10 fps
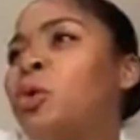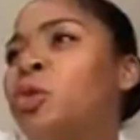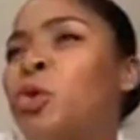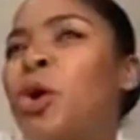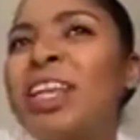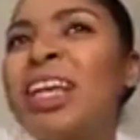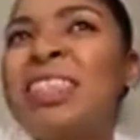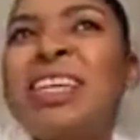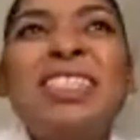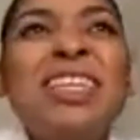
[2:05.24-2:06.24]
muntu
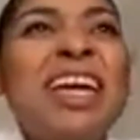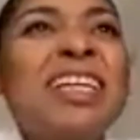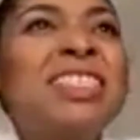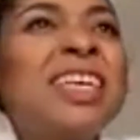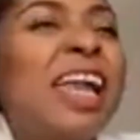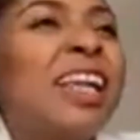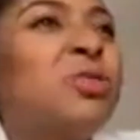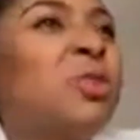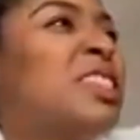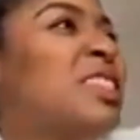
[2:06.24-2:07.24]
alina 30 years,
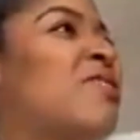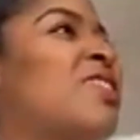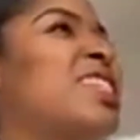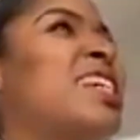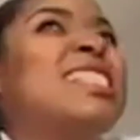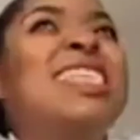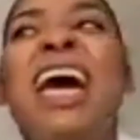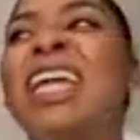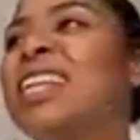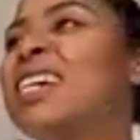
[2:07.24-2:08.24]
alina 27 years,
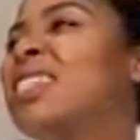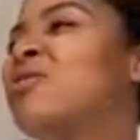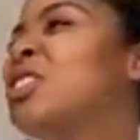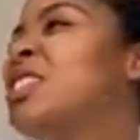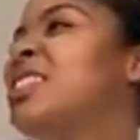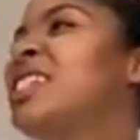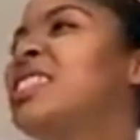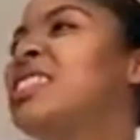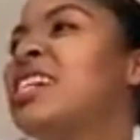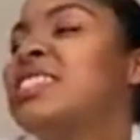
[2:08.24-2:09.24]
alina
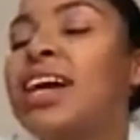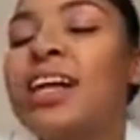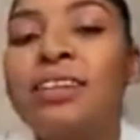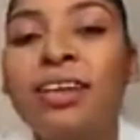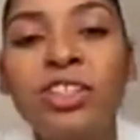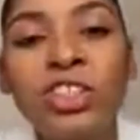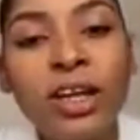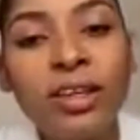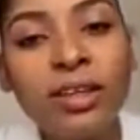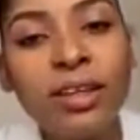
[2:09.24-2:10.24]
26 years, alina
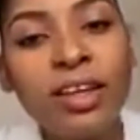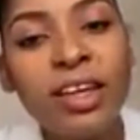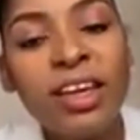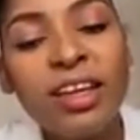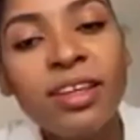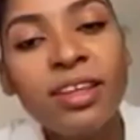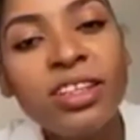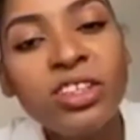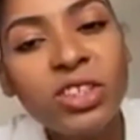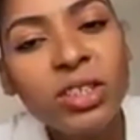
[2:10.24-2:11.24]
chani.
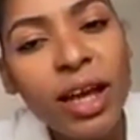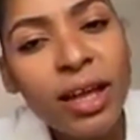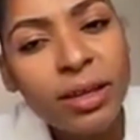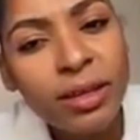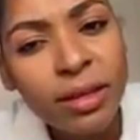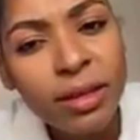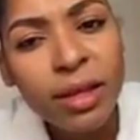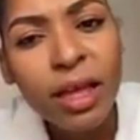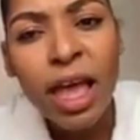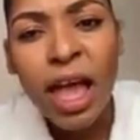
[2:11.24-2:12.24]
Ni
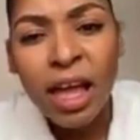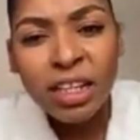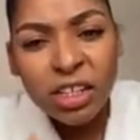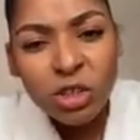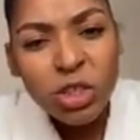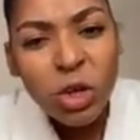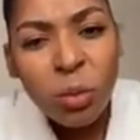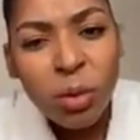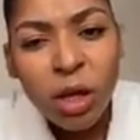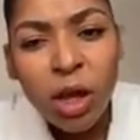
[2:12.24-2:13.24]
chani. Can you
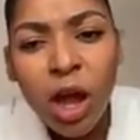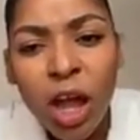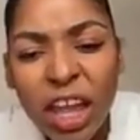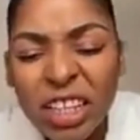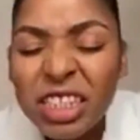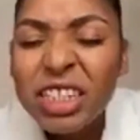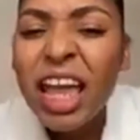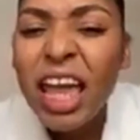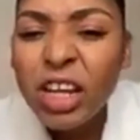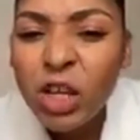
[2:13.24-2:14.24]
tell me,
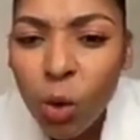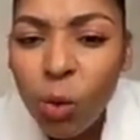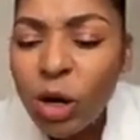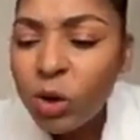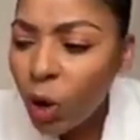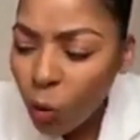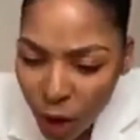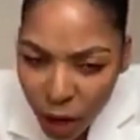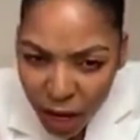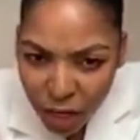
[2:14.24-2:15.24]

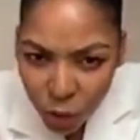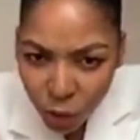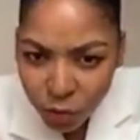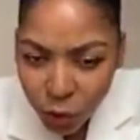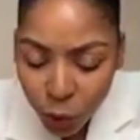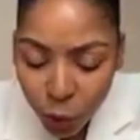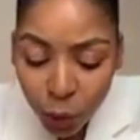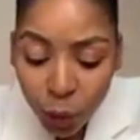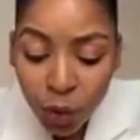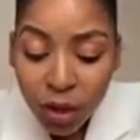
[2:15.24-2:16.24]
were any of
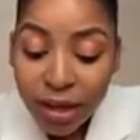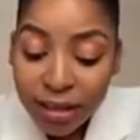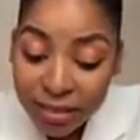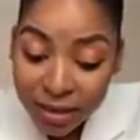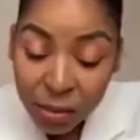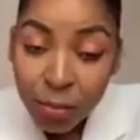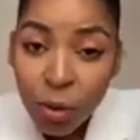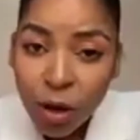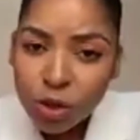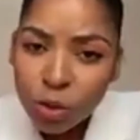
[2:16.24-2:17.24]
you in the
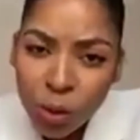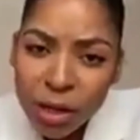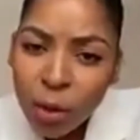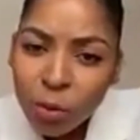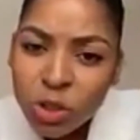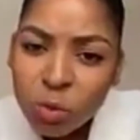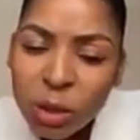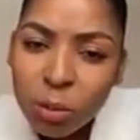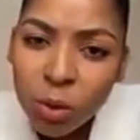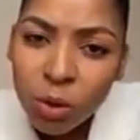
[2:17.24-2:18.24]
labor ward when I was
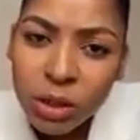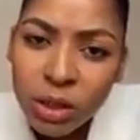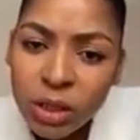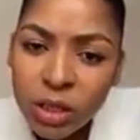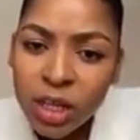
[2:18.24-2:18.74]
being born?